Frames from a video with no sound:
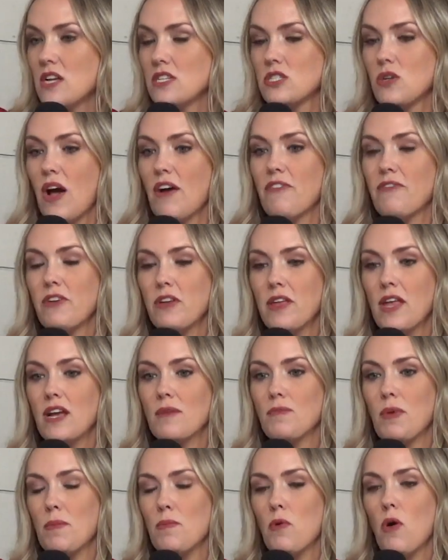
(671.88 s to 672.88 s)
So I feel
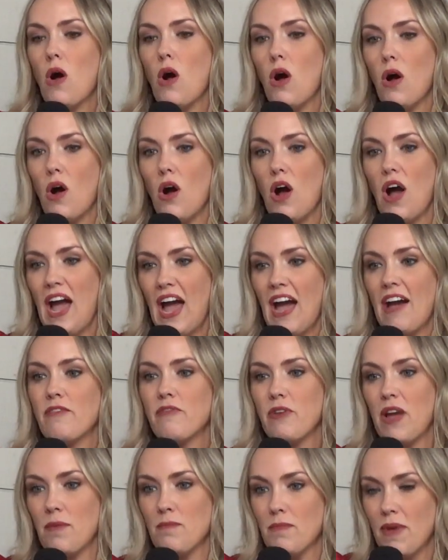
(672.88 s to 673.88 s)
like people have
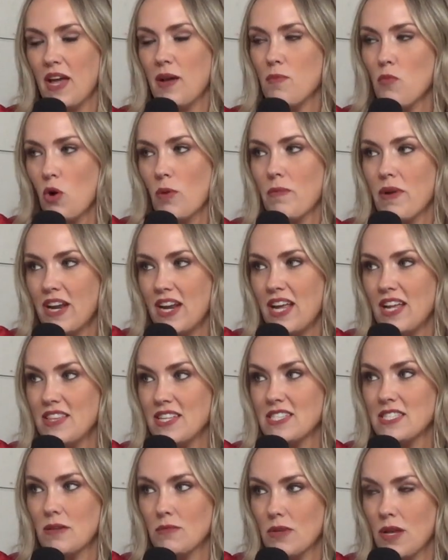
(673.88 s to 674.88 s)
and make more money
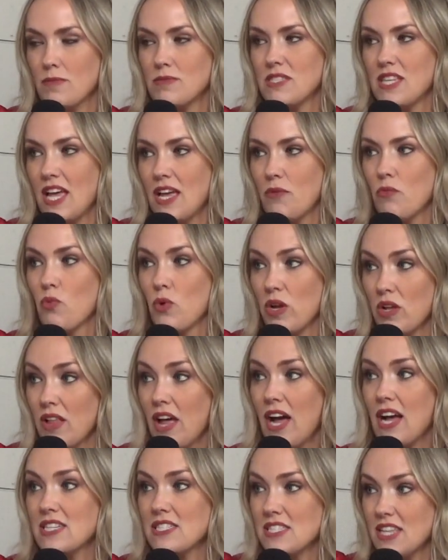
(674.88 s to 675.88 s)
than sometimes they
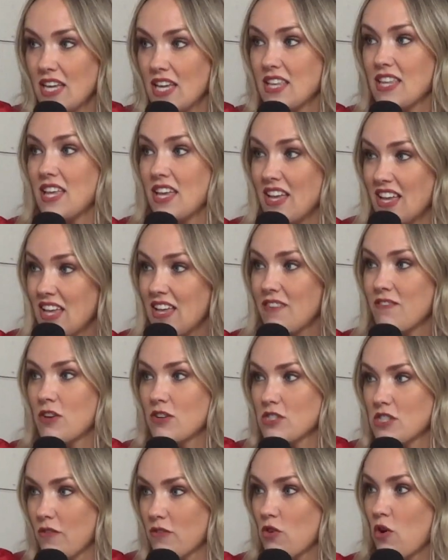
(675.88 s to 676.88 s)
realize they get and give
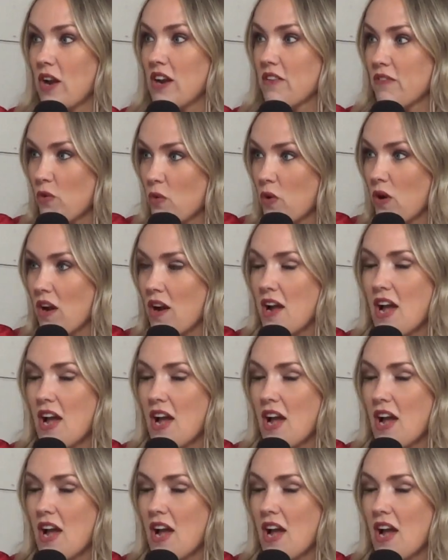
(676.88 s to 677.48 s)
themselves credit for.